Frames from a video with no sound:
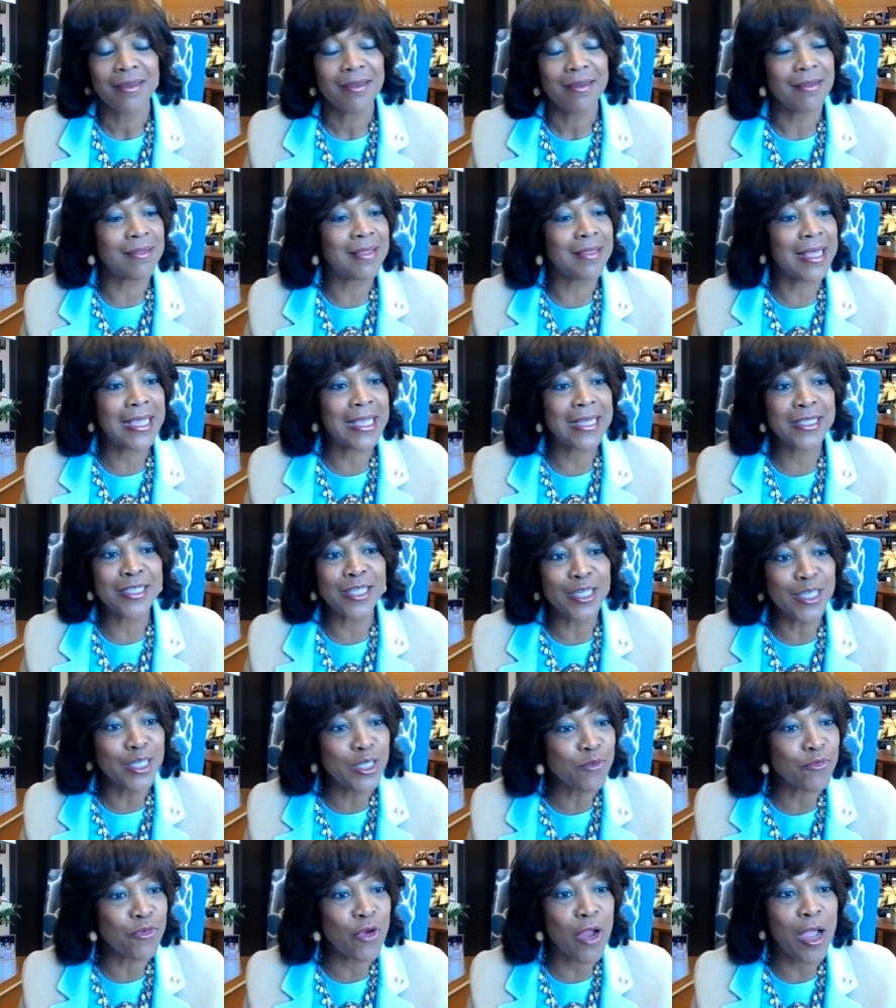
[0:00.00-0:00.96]
They
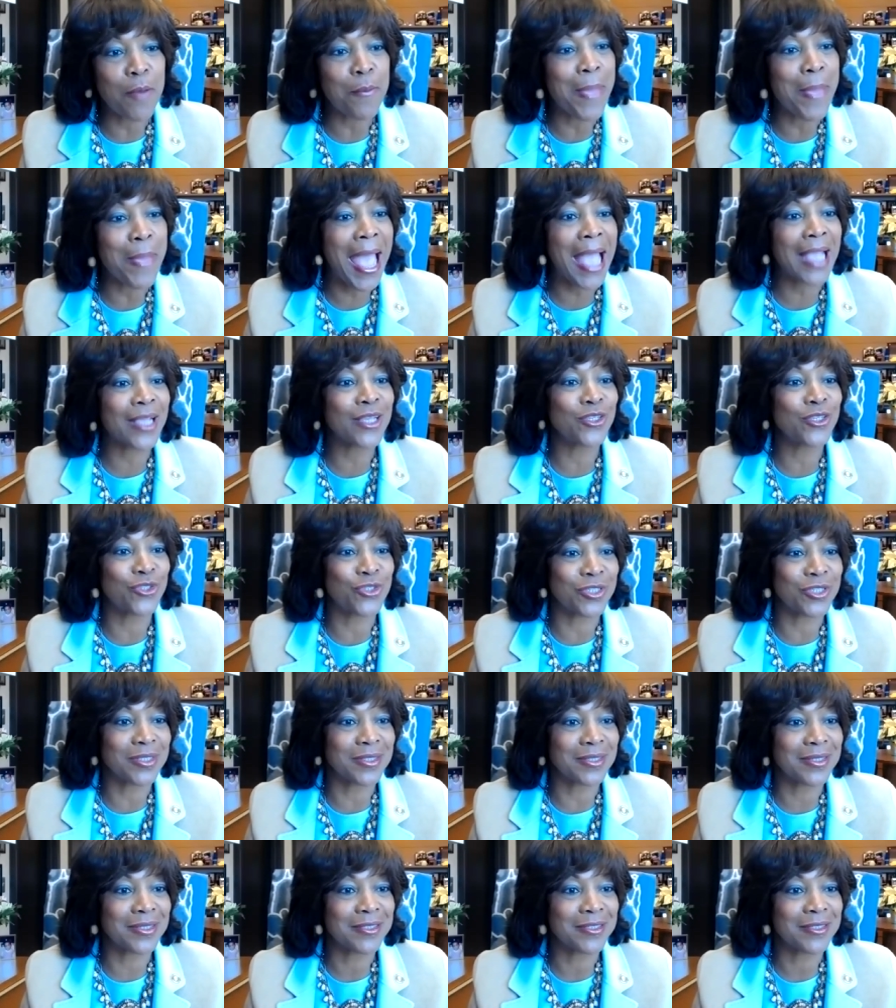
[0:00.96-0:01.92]
deliver our
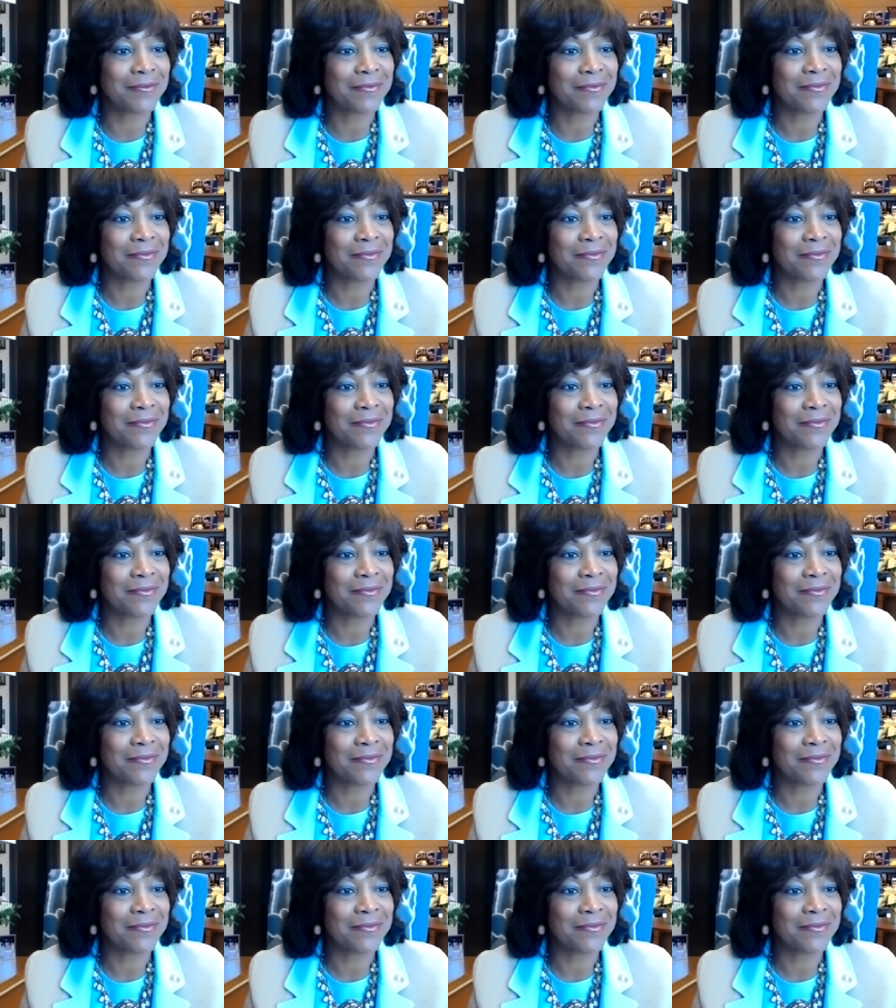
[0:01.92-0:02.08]
packages.